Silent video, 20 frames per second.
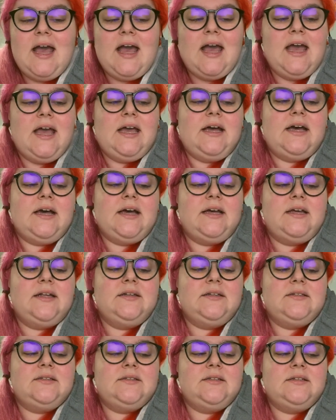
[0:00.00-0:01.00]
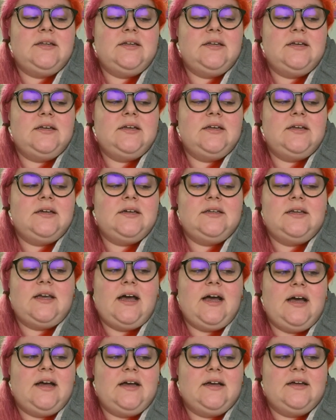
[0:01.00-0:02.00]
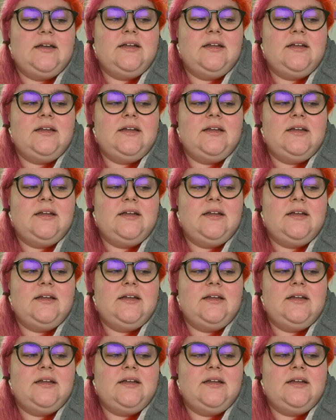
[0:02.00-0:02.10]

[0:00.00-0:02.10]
And yeah,